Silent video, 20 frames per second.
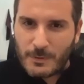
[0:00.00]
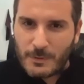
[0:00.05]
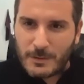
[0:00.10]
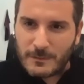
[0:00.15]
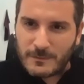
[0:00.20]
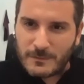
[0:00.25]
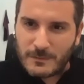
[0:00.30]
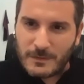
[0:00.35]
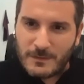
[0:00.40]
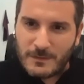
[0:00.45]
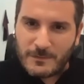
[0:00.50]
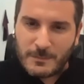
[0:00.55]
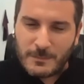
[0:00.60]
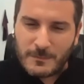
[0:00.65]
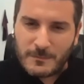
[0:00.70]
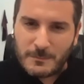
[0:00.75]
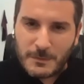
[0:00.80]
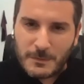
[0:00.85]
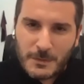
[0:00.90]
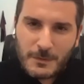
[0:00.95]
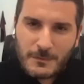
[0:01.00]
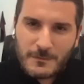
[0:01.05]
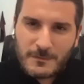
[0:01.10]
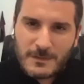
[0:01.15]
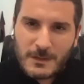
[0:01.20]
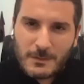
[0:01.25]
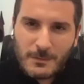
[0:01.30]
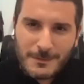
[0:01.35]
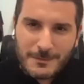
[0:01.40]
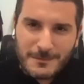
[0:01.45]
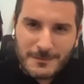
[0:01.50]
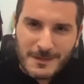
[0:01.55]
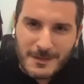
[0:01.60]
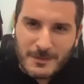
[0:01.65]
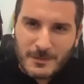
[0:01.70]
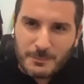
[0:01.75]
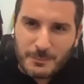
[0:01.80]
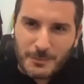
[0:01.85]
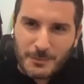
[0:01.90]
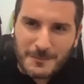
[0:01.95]
to governments because they don't understand the
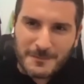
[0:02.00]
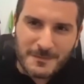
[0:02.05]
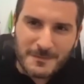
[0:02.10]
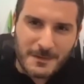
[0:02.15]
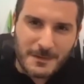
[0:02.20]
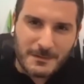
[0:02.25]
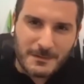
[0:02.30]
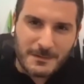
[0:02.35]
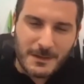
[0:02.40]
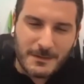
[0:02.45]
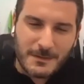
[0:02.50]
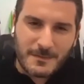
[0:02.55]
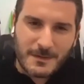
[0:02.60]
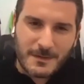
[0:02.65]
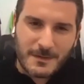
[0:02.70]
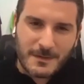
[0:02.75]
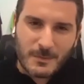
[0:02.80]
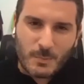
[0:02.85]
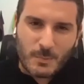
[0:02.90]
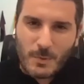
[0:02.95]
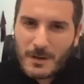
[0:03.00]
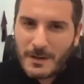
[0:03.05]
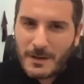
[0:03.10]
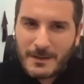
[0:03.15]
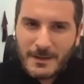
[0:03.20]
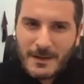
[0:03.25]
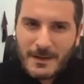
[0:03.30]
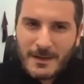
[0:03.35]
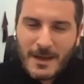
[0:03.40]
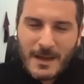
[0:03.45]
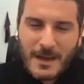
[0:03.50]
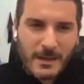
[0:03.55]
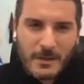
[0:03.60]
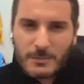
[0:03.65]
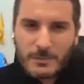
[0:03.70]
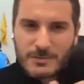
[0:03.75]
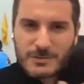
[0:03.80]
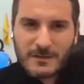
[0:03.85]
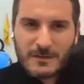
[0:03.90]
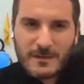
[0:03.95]
process that it takes and why I can go to
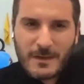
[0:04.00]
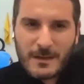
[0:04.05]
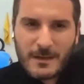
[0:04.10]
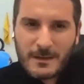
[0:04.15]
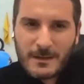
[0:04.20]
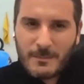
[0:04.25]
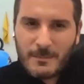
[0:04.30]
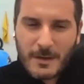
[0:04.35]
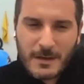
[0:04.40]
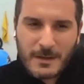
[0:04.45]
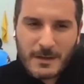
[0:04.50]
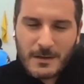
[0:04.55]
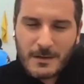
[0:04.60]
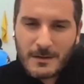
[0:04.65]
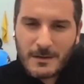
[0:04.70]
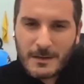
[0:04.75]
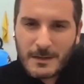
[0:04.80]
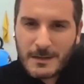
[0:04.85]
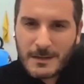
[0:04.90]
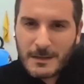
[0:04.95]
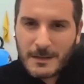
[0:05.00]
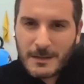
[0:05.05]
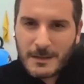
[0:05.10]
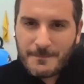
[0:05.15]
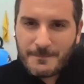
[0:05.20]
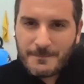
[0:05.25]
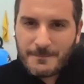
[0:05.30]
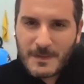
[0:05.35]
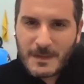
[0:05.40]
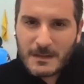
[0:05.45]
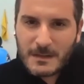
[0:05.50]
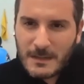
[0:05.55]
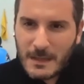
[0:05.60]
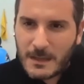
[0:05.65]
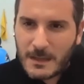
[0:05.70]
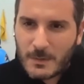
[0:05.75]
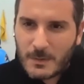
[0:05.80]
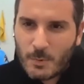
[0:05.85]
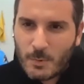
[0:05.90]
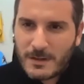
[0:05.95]
Shazad and buy a car in a day.
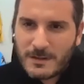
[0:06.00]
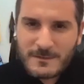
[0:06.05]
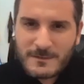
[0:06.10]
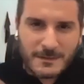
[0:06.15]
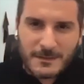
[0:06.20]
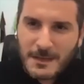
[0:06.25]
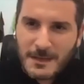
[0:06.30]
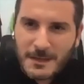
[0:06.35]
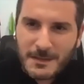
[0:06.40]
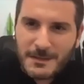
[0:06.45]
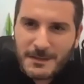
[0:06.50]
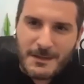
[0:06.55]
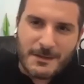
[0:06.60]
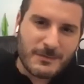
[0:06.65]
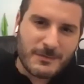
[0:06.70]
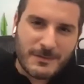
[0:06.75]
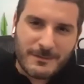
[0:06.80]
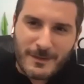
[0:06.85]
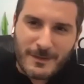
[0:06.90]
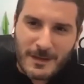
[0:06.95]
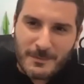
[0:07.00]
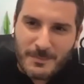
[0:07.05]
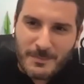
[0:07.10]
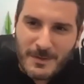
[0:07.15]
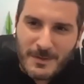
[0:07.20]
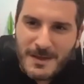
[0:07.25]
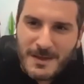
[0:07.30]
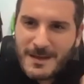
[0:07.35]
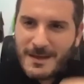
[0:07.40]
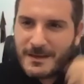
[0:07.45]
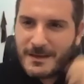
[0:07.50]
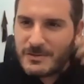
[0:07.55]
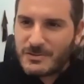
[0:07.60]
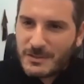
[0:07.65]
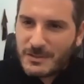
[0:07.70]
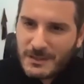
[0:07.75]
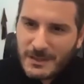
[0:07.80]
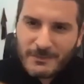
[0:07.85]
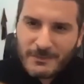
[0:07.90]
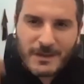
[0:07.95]
Why does it take a year to develop an
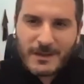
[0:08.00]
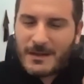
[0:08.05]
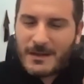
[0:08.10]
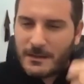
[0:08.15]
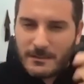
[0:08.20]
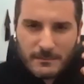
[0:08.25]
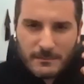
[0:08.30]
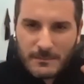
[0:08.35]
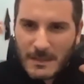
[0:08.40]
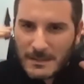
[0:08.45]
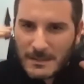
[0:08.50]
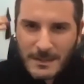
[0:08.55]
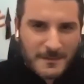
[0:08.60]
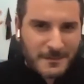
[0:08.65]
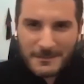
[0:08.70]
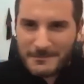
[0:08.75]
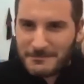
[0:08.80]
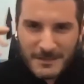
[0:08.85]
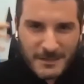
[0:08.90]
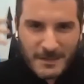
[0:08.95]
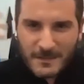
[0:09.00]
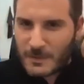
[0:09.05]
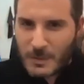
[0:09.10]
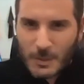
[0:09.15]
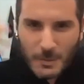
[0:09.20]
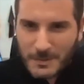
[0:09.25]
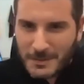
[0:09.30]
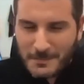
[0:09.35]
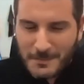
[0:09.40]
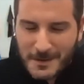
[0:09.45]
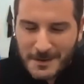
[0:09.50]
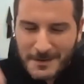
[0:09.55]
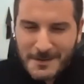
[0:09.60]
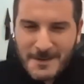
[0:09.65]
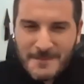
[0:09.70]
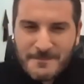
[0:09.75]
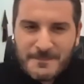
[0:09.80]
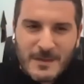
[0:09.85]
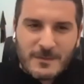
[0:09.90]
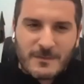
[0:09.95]
engineering? It doesn't go in their mind.
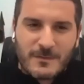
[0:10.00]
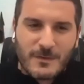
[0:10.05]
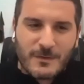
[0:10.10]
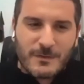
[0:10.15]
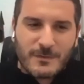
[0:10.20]
So